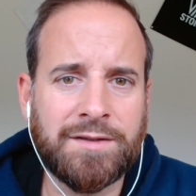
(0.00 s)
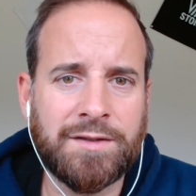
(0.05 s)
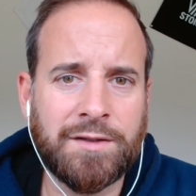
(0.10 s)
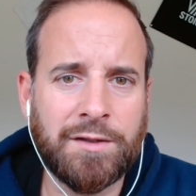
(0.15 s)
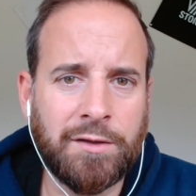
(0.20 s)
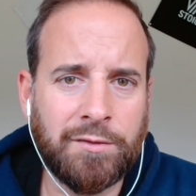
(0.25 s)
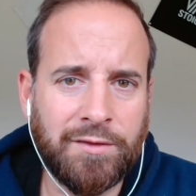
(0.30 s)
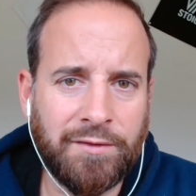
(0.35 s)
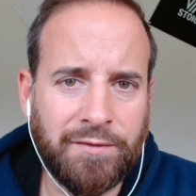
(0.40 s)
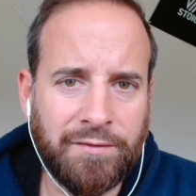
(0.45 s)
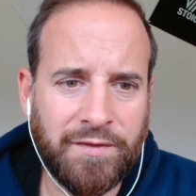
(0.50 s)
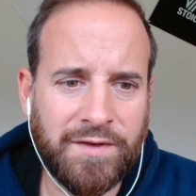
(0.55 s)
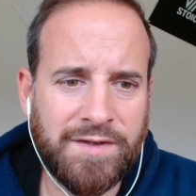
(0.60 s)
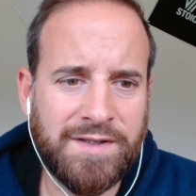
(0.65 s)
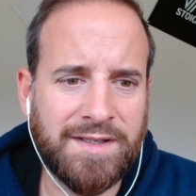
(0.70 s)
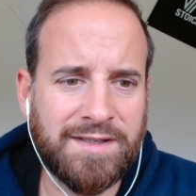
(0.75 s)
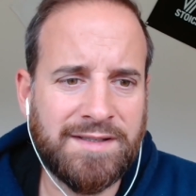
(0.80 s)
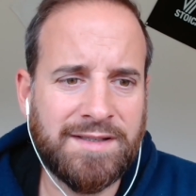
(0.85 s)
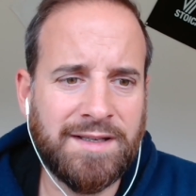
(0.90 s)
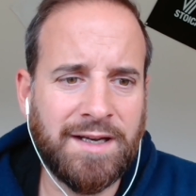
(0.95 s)
the
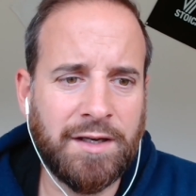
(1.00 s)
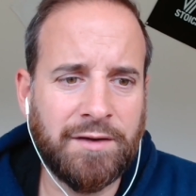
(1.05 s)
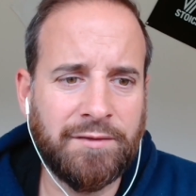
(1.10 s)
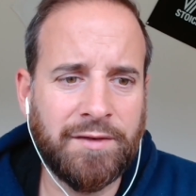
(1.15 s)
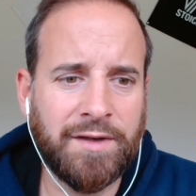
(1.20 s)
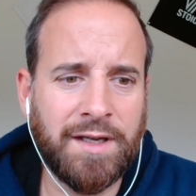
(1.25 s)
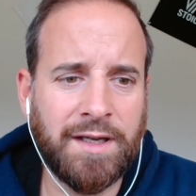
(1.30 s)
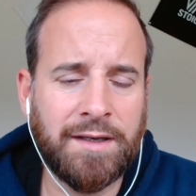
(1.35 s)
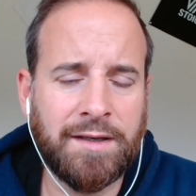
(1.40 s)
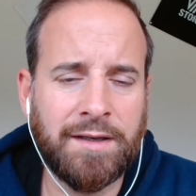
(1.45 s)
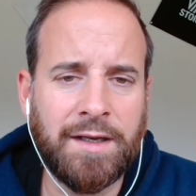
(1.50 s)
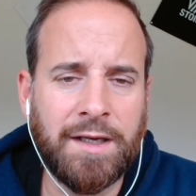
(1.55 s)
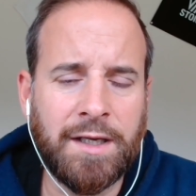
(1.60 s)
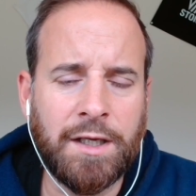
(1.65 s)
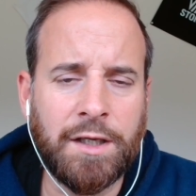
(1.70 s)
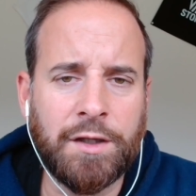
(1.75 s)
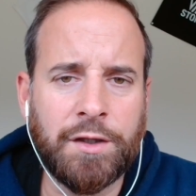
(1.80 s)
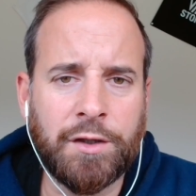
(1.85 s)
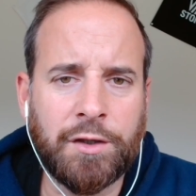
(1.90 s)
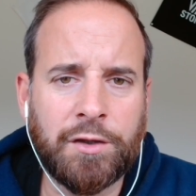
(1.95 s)
physics side of it, and
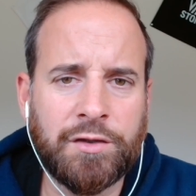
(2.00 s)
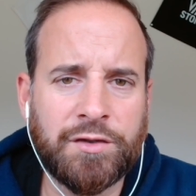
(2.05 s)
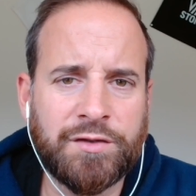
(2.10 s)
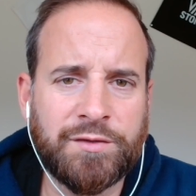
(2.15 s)
the